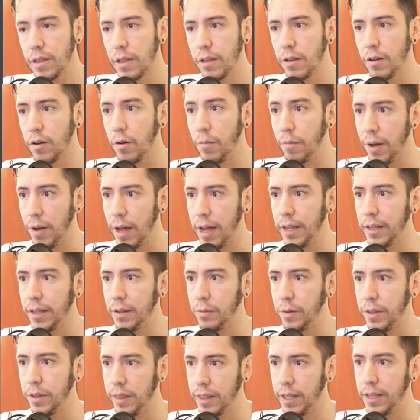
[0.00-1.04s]
combined
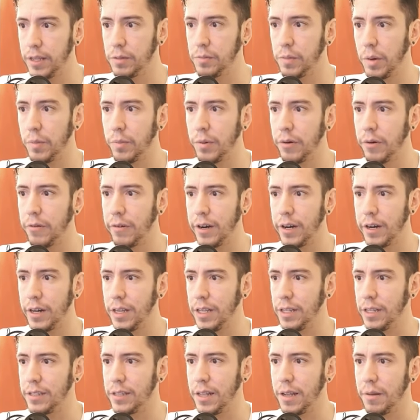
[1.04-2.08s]
with this popover
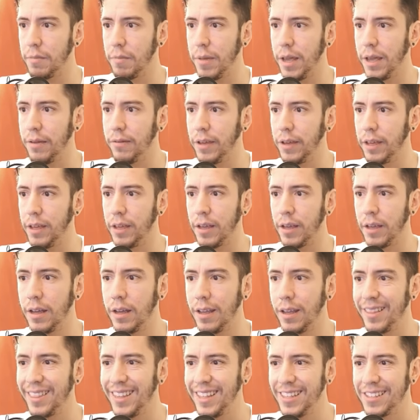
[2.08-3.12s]
is that maybe
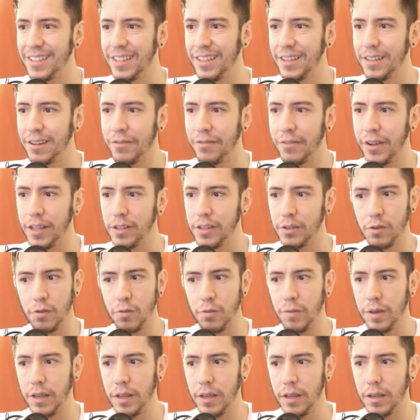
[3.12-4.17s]
this interface could
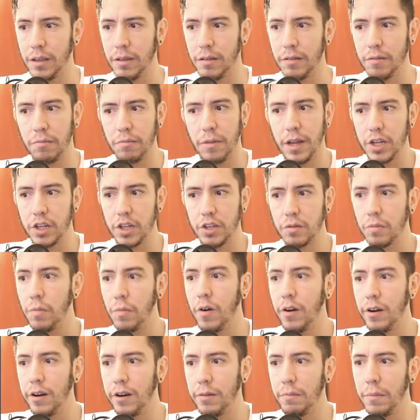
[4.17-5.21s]
be much
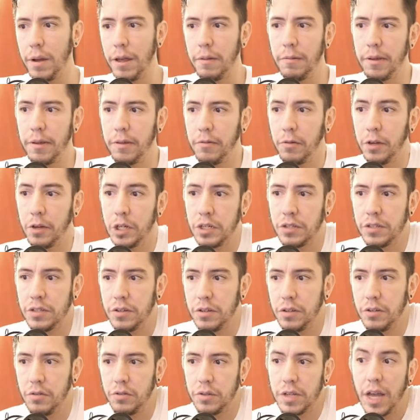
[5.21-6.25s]
smaller. Maybe we just
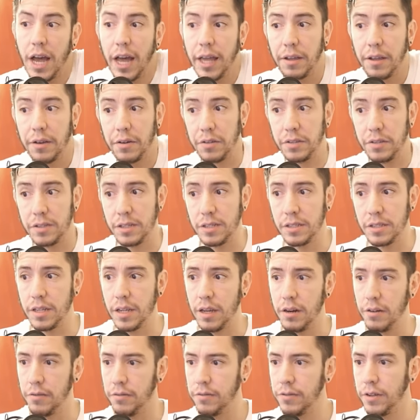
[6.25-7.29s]
use icons
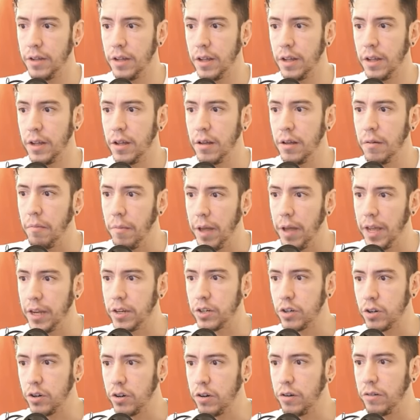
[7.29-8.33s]
instead of
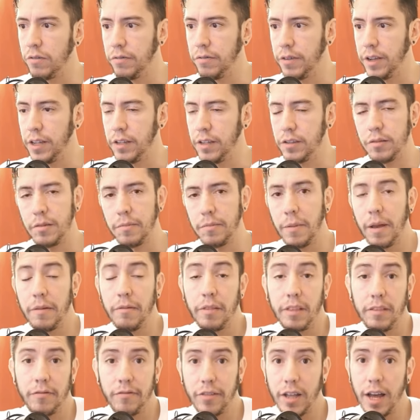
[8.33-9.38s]
mesh curve face.
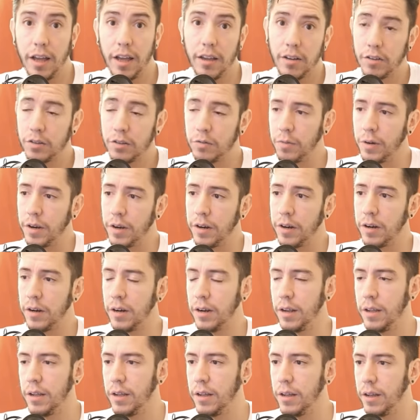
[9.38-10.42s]
Maybe if icons were
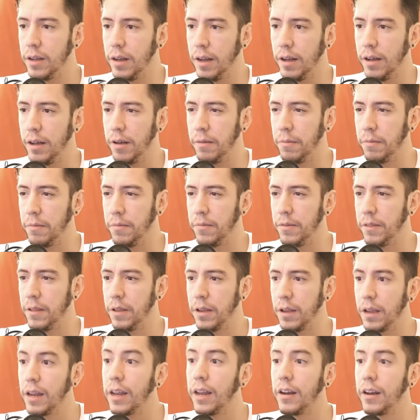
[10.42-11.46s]

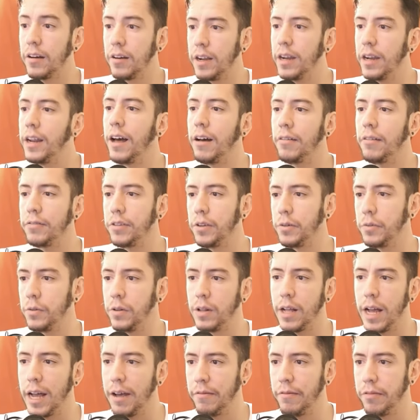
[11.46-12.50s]
clear enough, you will
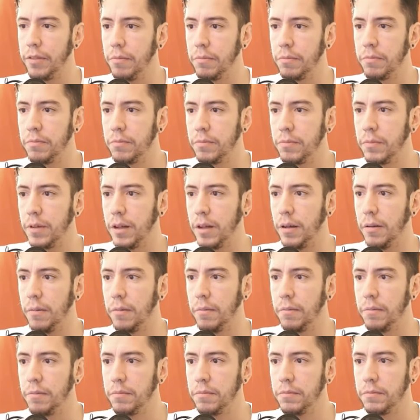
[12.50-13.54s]
have them.
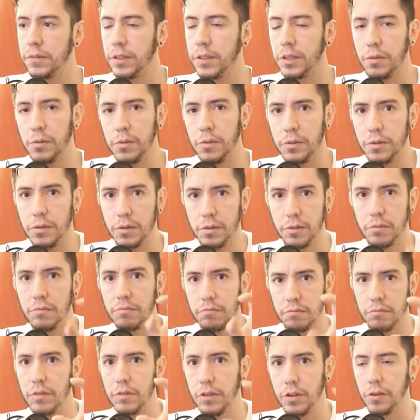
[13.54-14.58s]

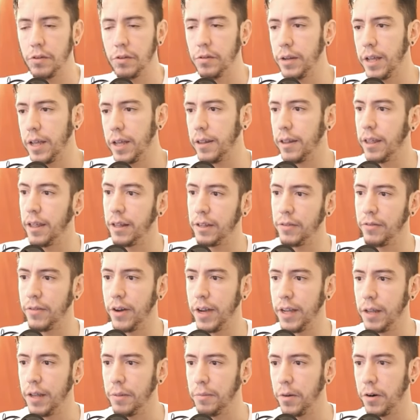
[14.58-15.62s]
You could
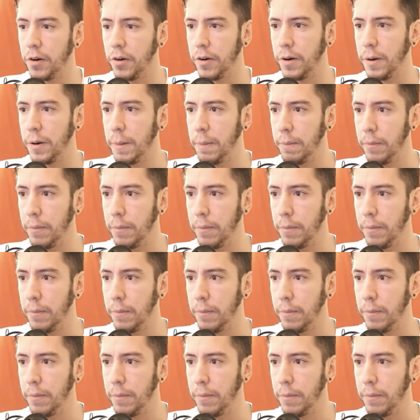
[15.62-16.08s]
identify them more.